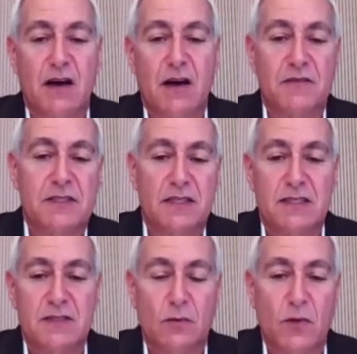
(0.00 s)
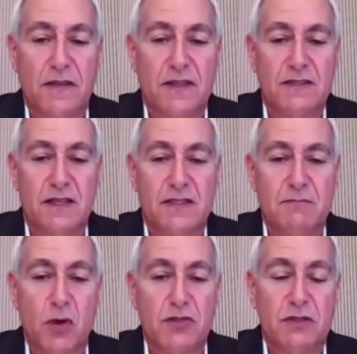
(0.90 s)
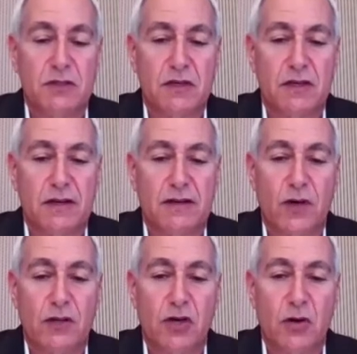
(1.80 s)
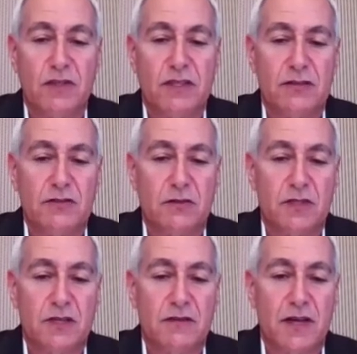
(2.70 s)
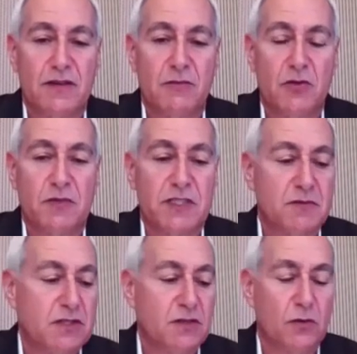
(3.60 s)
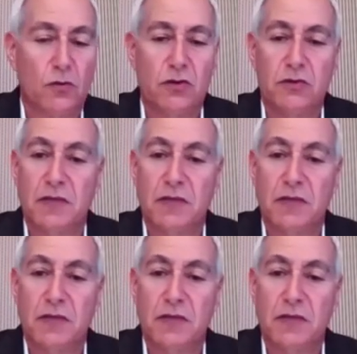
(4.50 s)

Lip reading: Obviously, this is the one that's most well known in terms of, and the most placements in the world.